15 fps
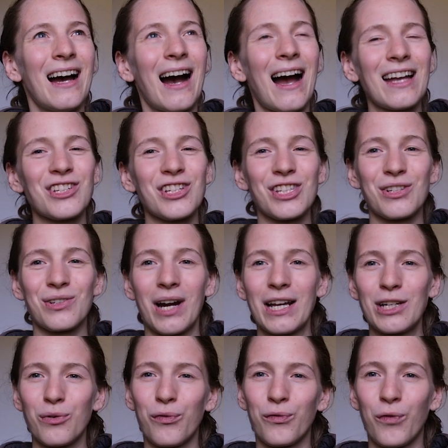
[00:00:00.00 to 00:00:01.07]
I just try
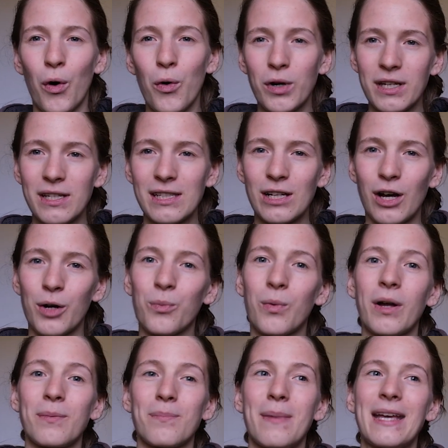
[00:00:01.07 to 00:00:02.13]
to focus on
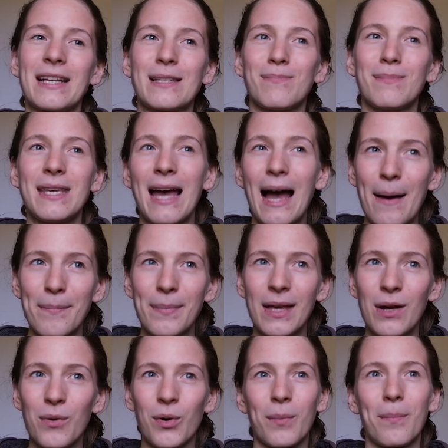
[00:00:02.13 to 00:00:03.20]
what makes me
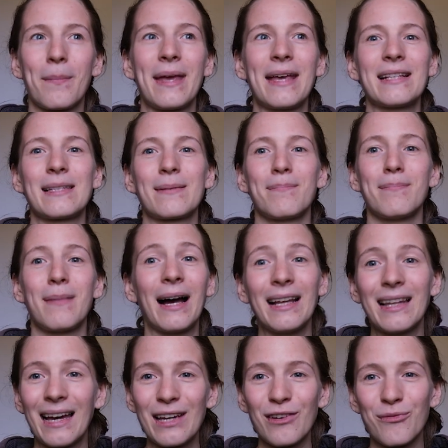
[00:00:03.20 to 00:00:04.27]
happy, what makes my
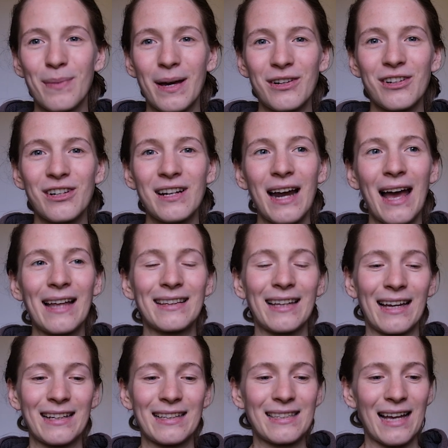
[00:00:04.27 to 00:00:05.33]
life better. And
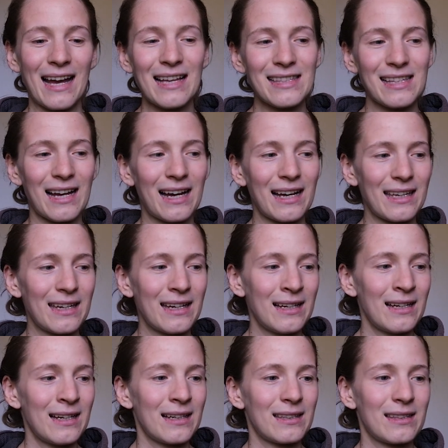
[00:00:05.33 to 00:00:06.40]
like that, I
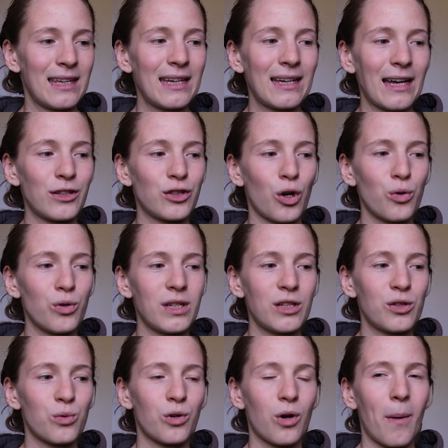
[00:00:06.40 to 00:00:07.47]
think I don't need
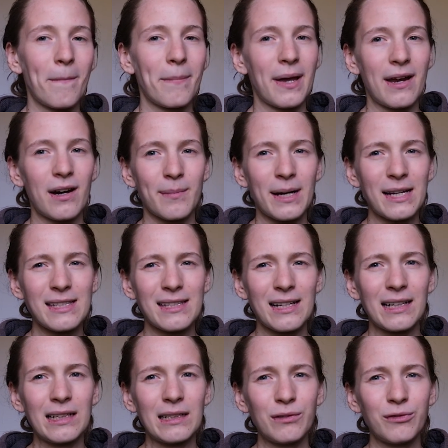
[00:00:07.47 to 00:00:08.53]
to compare
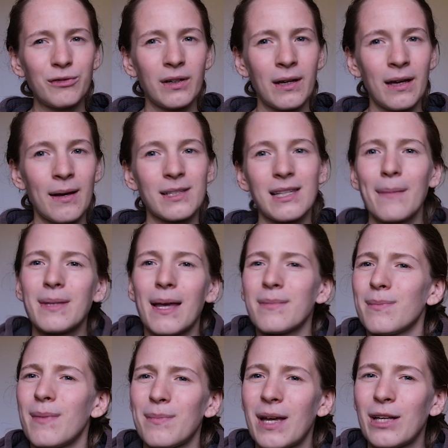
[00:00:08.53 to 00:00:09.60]
myself.
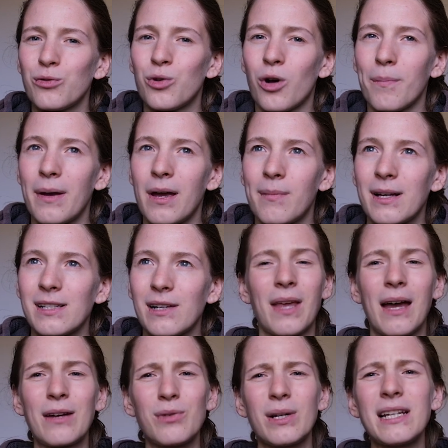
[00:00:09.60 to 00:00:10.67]
Sometimes maybe I do compare myself.
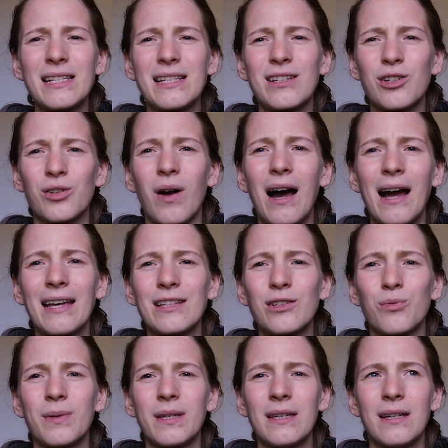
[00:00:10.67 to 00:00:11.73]
I really try
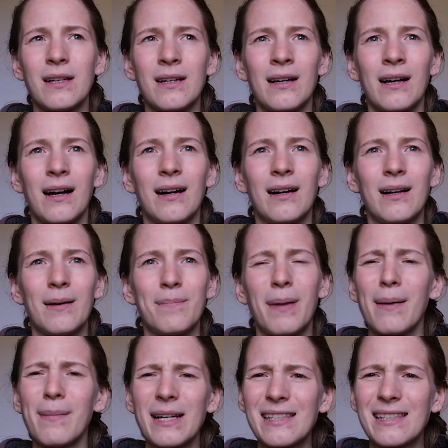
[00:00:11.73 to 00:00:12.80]
to be
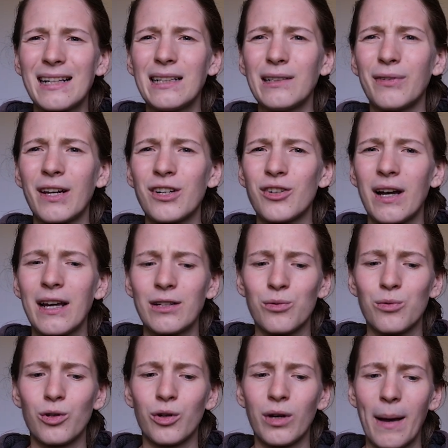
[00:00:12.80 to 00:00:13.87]
by myself and try to
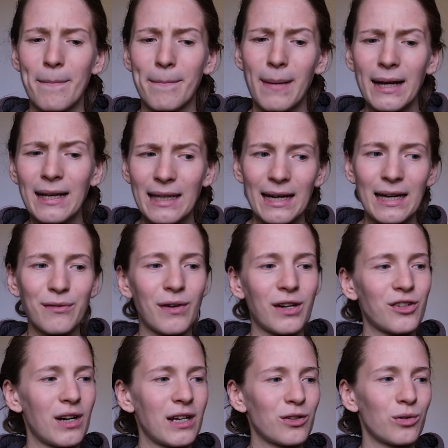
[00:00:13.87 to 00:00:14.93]
look at my life and
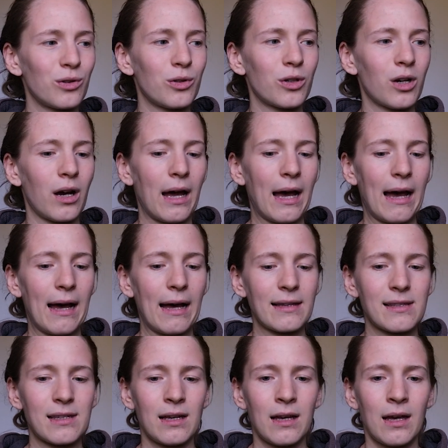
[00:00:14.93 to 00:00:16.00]
try to look
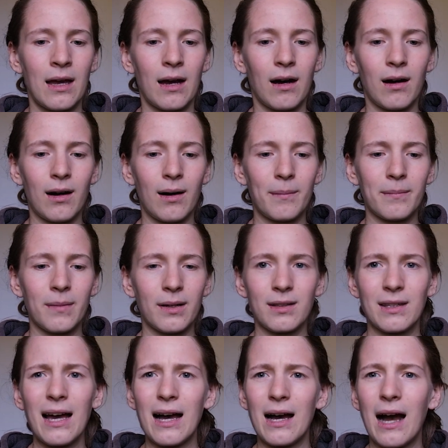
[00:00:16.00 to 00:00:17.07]
at
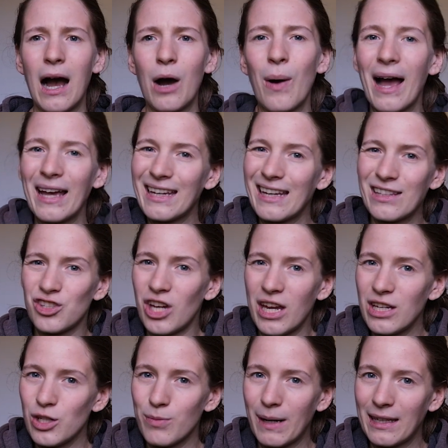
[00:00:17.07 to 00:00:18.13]
how I can
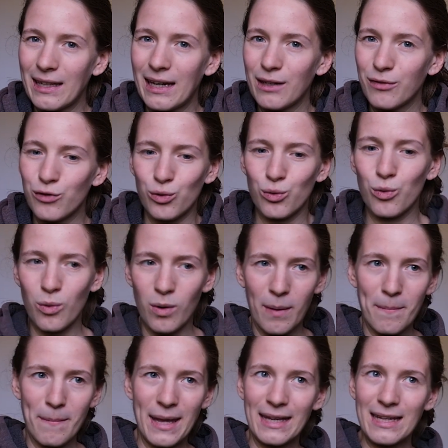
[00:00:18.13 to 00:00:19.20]
change my life to
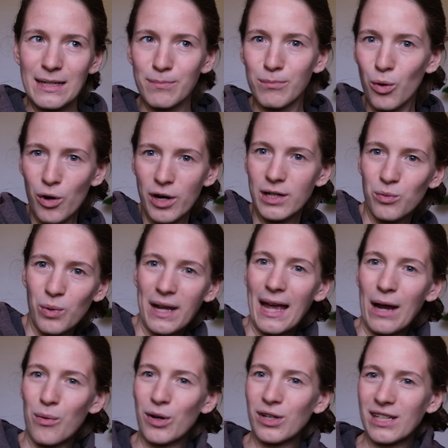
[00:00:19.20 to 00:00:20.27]
make it more the way
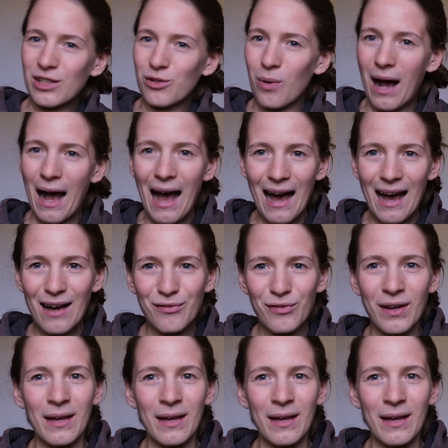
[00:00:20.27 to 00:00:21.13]
I want it to have.